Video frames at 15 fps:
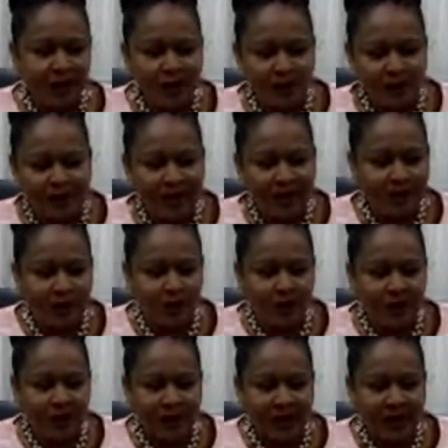not keep
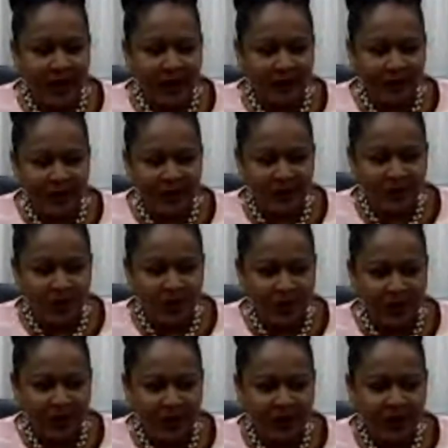you in the Caribbean
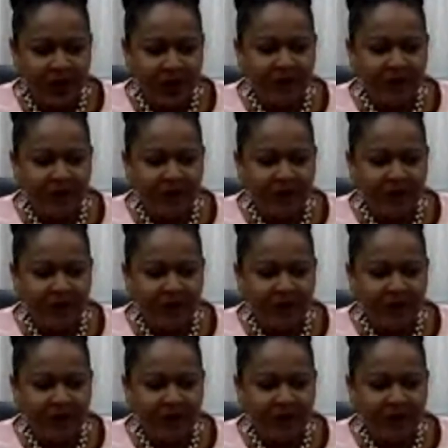only,